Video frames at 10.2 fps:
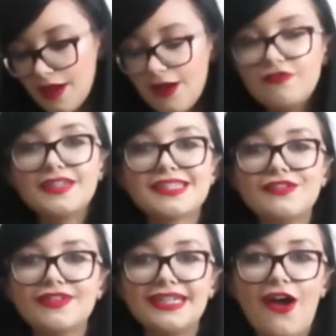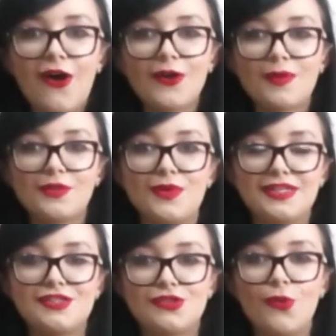I'm finding it really hard, by the way,
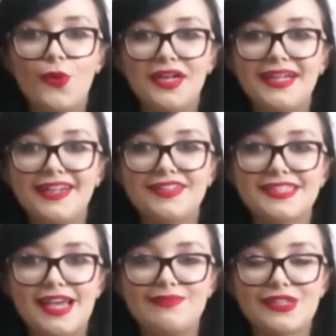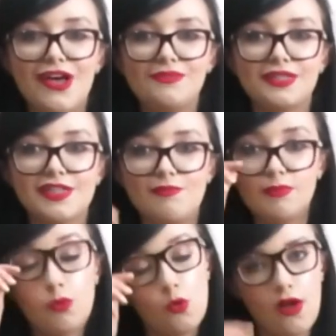to talk and eat at the same time because I've
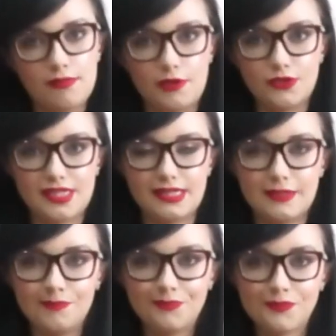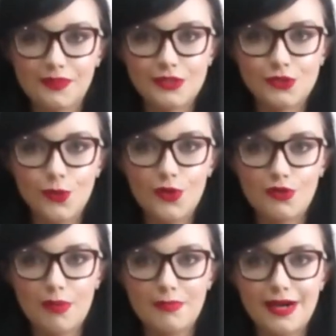been brought up not to talk
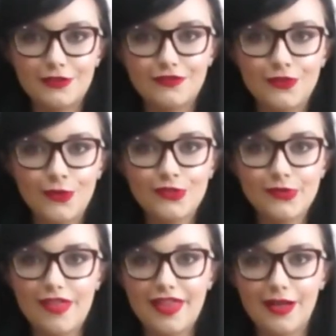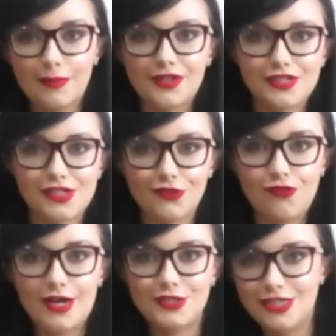with my mouth full, so I think I'm going to just
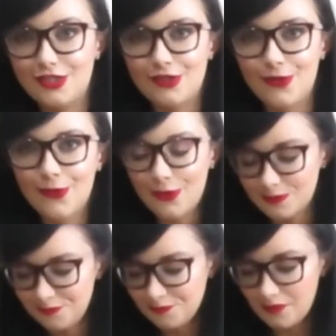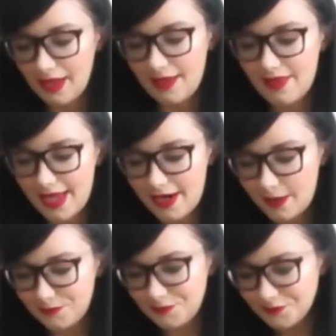gradually talk and
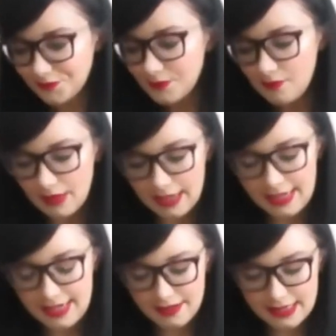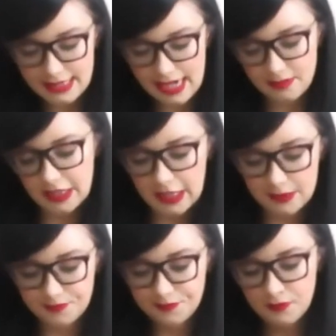then eat at the same time.